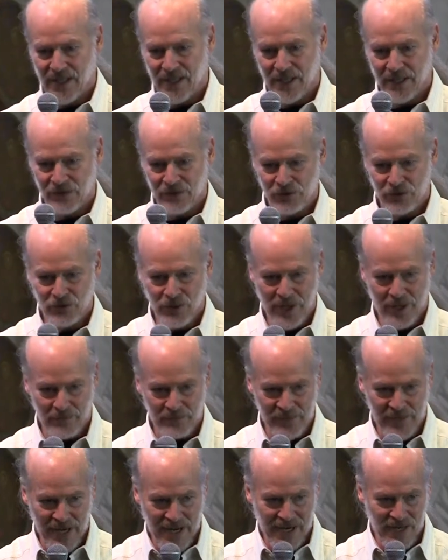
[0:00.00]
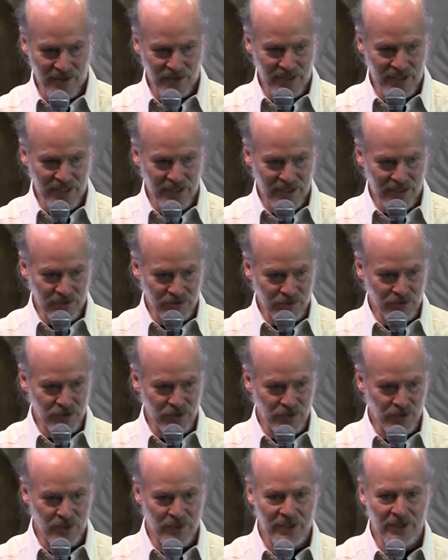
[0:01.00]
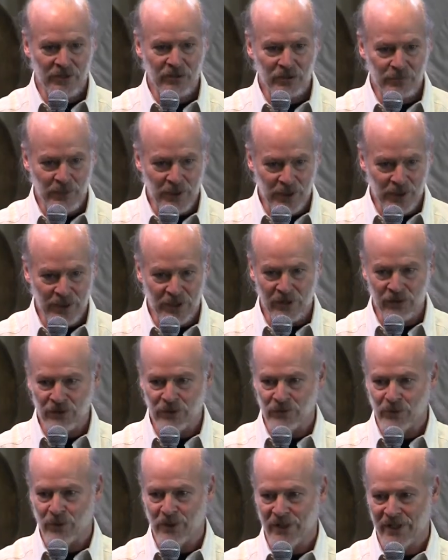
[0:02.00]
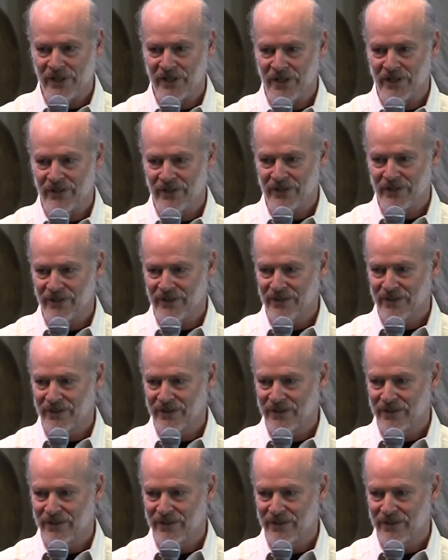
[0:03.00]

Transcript: and to drop down into the experience of one another,